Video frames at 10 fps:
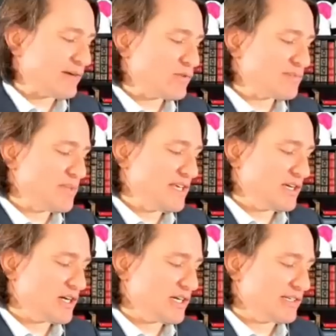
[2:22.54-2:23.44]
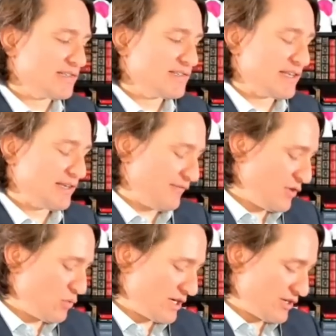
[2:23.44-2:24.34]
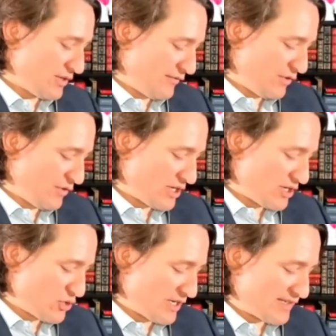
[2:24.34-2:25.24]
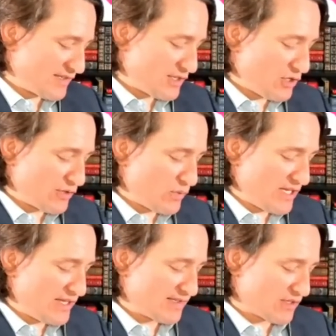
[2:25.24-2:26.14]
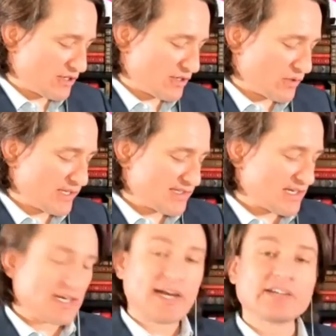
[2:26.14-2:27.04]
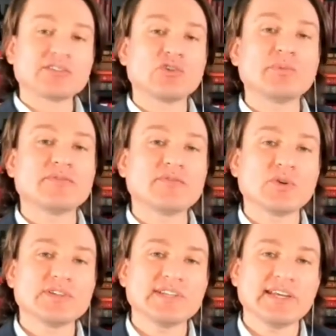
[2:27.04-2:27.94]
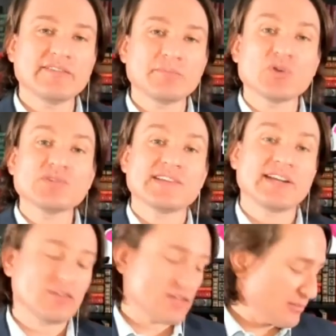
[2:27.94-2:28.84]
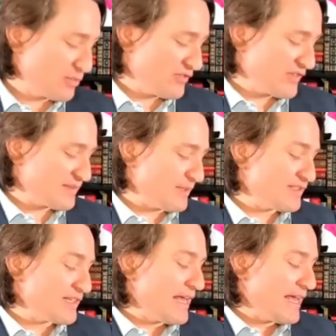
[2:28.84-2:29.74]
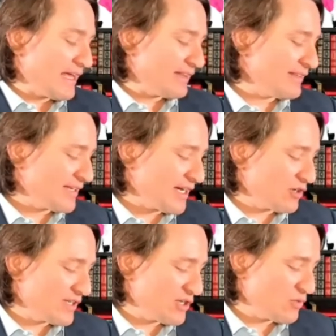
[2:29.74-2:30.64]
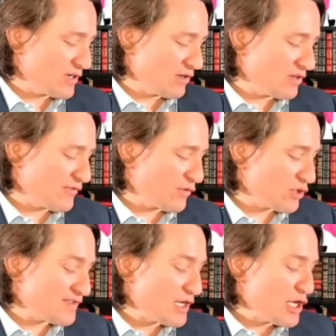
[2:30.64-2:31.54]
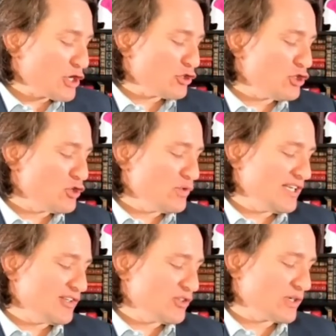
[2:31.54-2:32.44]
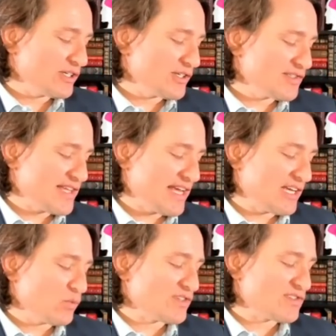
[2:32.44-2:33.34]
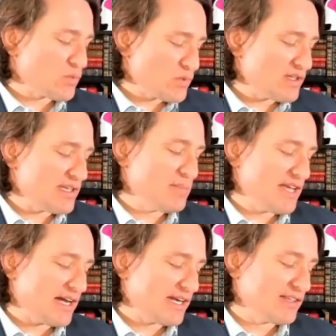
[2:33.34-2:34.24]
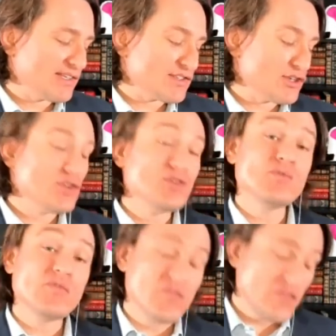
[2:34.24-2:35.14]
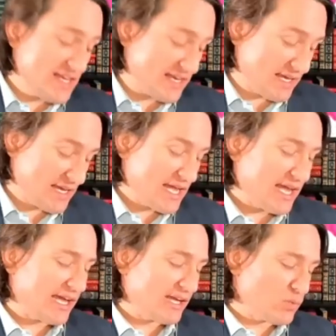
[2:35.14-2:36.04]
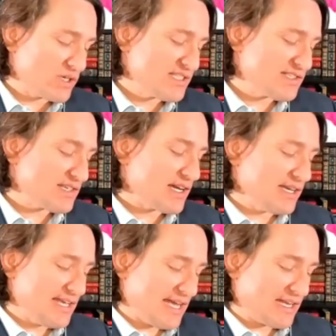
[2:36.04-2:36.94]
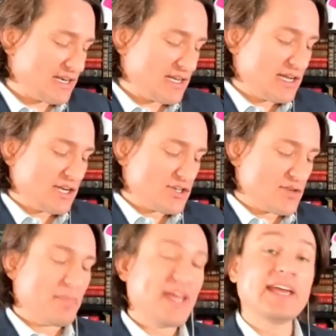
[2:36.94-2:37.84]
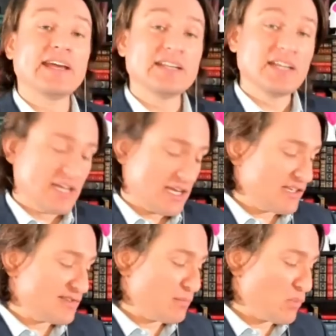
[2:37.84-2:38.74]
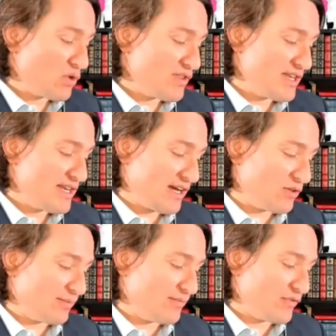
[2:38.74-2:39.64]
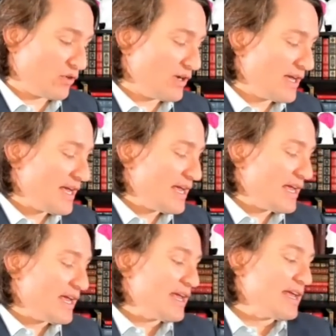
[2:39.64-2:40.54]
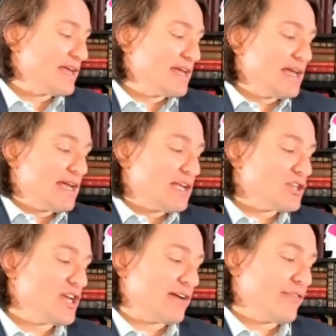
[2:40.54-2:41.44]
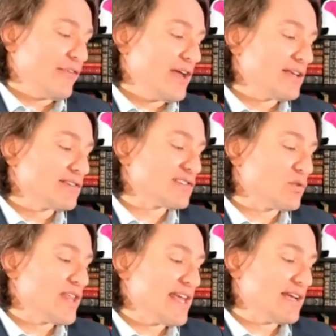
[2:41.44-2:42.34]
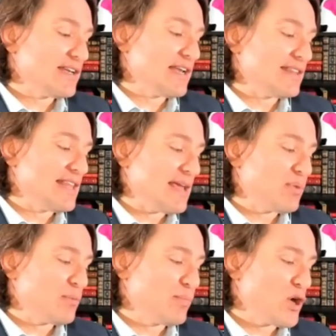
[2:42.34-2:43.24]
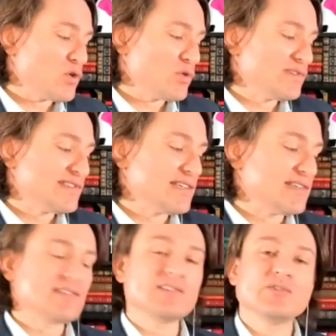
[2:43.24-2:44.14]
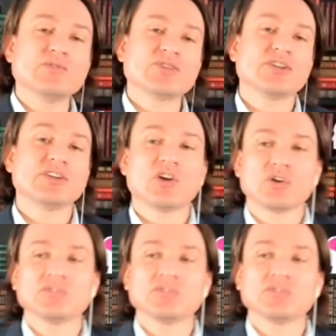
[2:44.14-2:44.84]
was because, and if you want to join us, you can read this article. It's October 14th, posted at Humber Investments. And the title that you want to look for is "You Need to Understand What's Really Behind This New V." And once again, Japan is more than helpful. Jeff, so they proposed this solution called